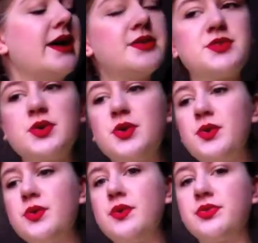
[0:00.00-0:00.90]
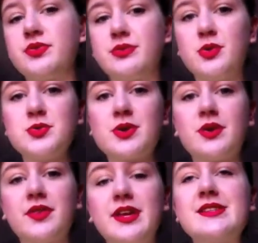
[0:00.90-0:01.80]
So those were all
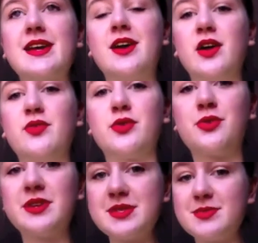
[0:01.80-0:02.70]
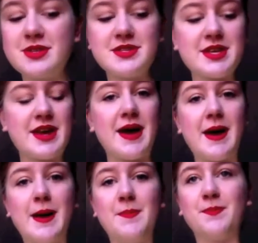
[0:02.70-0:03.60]
the things I got for Christmas.
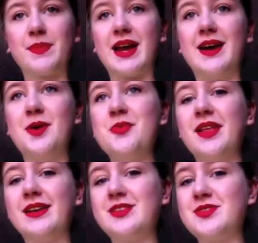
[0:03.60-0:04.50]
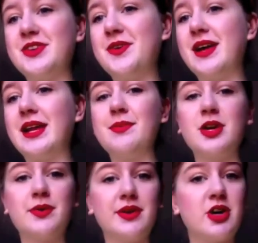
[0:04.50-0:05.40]
I hope you liked this video, and let me
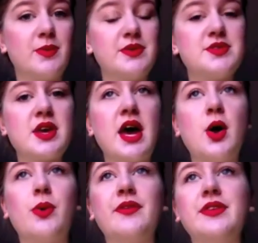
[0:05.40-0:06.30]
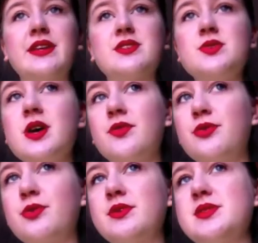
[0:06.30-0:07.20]
know in the comments what things you got
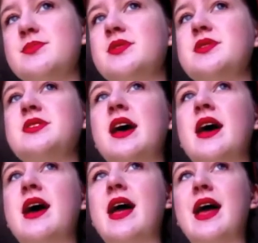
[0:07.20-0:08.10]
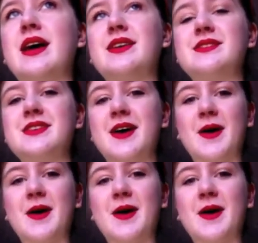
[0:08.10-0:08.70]
for Christmas. And